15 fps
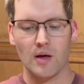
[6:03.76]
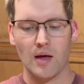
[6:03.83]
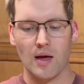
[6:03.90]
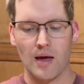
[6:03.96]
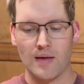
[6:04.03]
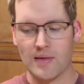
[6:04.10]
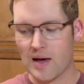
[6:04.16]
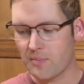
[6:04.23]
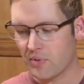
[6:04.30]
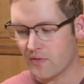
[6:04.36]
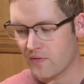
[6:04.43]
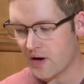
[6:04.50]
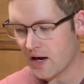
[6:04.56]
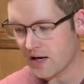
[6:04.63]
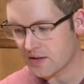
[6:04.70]
and that
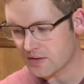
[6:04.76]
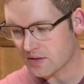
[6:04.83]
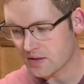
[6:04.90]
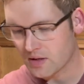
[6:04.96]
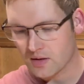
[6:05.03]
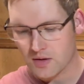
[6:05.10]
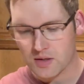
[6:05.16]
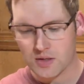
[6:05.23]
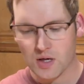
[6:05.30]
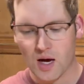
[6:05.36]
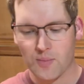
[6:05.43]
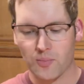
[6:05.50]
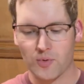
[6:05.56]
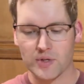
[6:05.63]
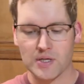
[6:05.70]
provides the
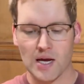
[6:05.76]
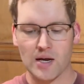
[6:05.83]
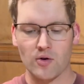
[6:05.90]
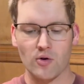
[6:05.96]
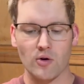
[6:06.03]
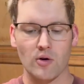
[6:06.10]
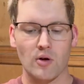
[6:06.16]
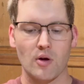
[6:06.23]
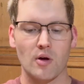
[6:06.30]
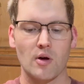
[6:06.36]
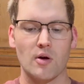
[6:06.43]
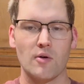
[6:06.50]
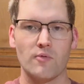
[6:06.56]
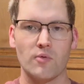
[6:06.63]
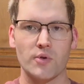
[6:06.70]
top retainer
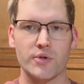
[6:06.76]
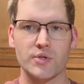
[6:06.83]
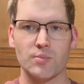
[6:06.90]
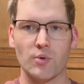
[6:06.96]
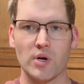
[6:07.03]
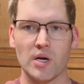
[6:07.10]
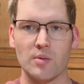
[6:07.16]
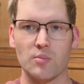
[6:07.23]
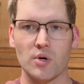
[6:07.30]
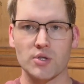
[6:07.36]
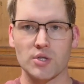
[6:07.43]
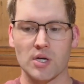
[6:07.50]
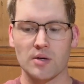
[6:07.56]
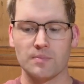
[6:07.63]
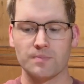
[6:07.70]
for the spring and
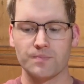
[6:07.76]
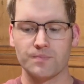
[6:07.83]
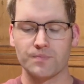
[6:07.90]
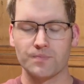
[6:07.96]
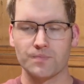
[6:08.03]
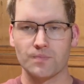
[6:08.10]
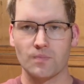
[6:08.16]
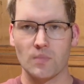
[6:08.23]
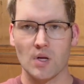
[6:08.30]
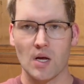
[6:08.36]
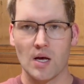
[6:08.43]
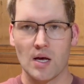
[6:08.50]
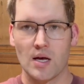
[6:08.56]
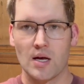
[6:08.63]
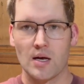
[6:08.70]
bushing.
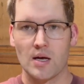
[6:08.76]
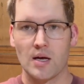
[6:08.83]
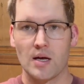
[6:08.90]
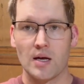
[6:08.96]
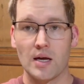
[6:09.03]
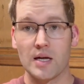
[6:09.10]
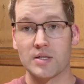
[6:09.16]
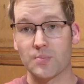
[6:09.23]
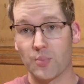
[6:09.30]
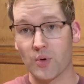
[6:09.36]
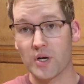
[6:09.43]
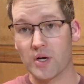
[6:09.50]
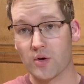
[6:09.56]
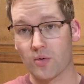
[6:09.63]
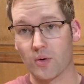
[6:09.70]
It's
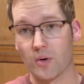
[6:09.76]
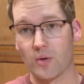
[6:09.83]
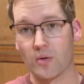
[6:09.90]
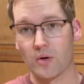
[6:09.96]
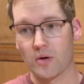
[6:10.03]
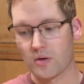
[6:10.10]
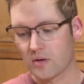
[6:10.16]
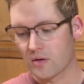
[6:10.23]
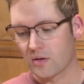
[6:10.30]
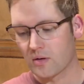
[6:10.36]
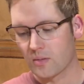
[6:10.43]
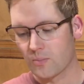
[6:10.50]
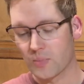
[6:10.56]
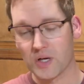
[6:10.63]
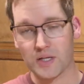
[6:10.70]
pretty crude,
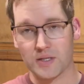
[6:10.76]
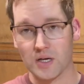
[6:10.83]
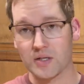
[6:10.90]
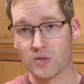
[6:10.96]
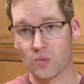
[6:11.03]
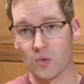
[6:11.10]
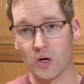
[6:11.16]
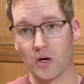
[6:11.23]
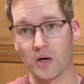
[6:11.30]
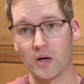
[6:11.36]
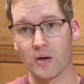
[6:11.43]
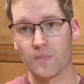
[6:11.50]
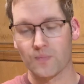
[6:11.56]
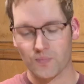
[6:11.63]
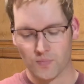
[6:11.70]
but it does work.
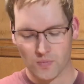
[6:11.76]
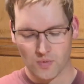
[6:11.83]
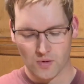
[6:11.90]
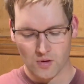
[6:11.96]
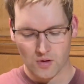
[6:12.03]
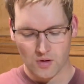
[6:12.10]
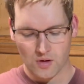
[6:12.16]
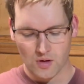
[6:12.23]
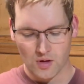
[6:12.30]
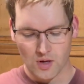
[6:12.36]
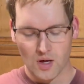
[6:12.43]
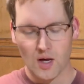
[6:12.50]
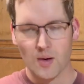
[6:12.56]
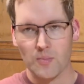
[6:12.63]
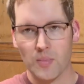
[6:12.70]

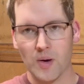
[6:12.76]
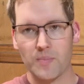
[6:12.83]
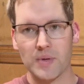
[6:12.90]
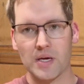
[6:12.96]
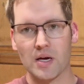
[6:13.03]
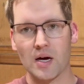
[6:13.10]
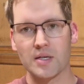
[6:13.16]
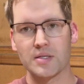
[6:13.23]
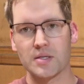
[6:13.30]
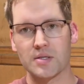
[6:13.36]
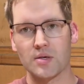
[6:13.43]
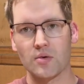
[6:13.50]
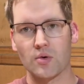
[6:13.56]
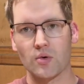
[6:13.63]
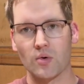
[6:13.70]
But because it's
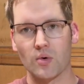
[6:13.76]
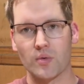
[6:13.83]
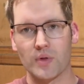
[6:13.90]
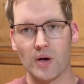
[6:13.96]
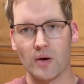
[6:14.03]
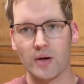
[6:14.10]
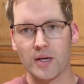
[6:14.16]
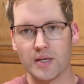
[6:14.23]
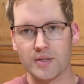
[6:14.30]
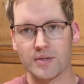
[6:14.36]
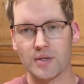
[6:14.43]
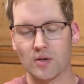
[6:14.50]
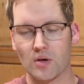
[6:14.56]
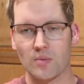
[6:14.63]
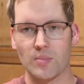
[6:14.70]
so crude, there
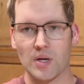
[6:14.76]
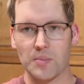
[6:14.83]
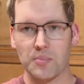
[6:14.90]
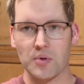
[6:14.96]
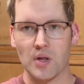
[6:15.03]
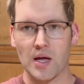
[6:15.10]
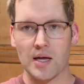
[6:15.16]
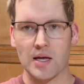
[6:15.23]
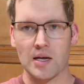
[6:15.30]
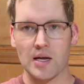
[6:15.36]
is a good bit of play in